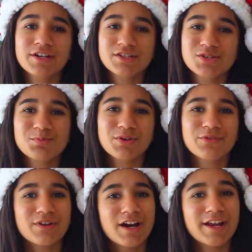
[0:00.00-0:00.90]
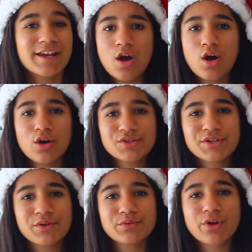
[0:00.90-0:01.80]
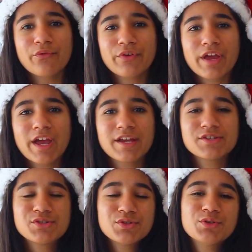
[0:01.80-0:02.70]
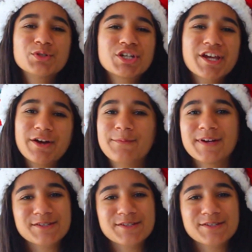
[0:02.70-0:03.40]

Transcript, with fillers: is super fun. Also, don't forget to check out my